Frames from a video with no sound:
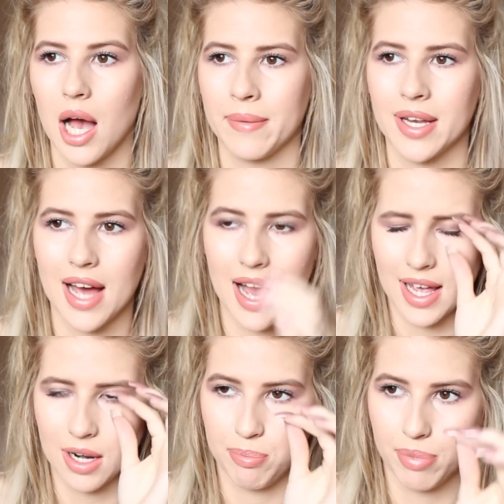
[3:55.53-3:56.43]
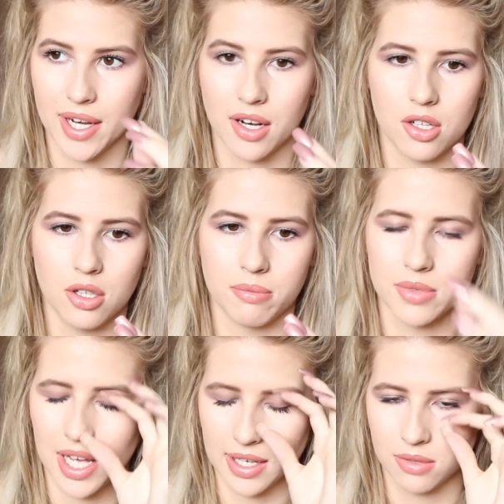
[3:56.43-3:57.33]
I mean I had big
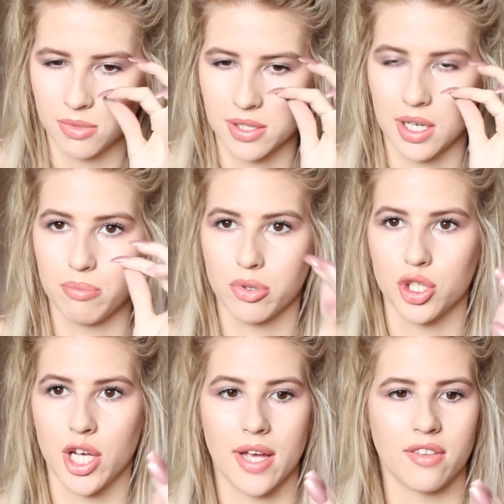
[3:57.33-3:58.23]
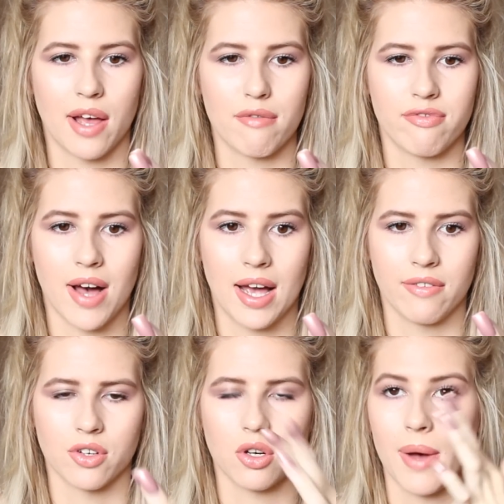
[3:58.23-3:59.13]
clumps, like sometimes I'd brush it and like
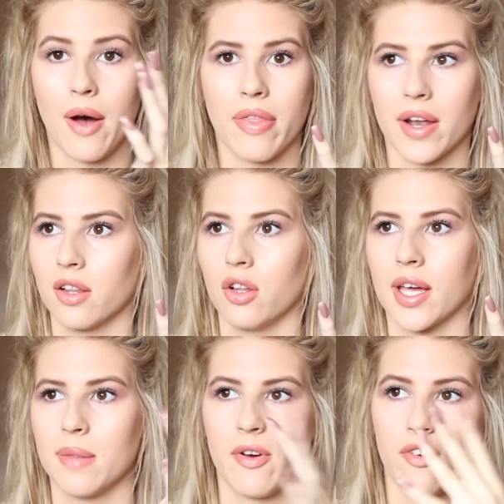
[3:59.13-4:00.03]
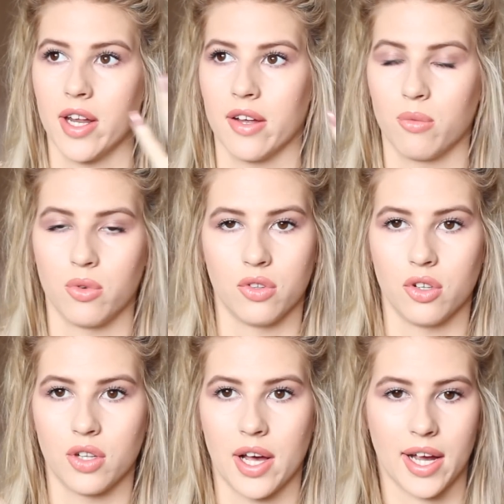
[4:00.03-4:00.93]
5 would come out and then I'd look in the mirror and it wouldn't
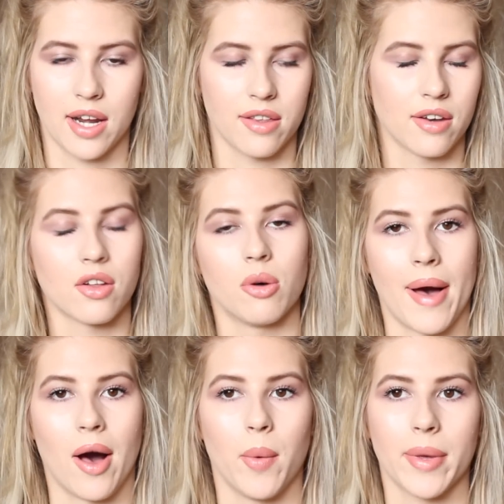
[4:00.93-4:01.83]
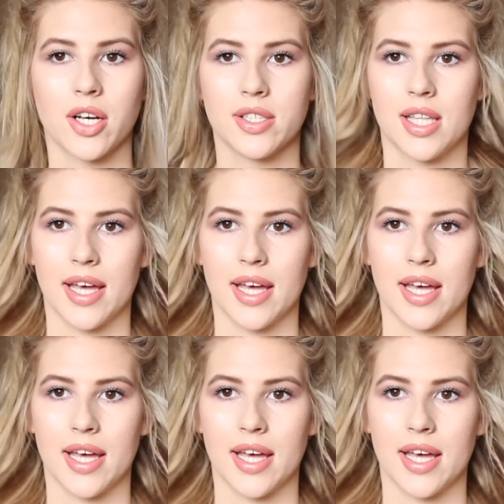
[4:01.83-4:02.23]
look like anything had come out because